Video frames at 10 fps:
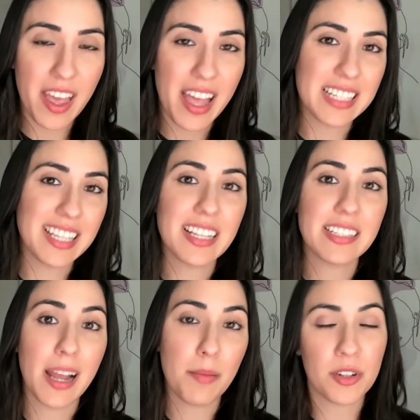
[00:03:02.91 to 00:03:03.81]
as they
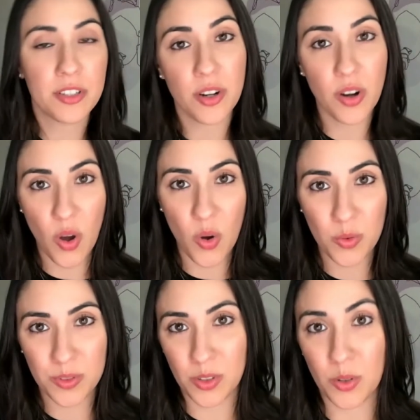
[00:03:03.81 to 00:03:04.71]
established their
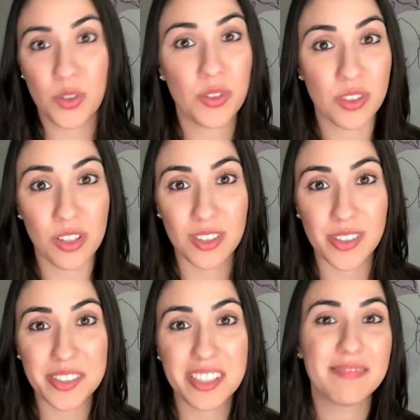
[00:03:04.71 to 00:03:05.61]
own social
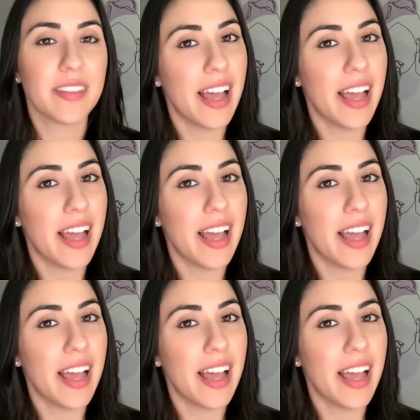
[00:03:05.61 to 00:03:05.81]
circles.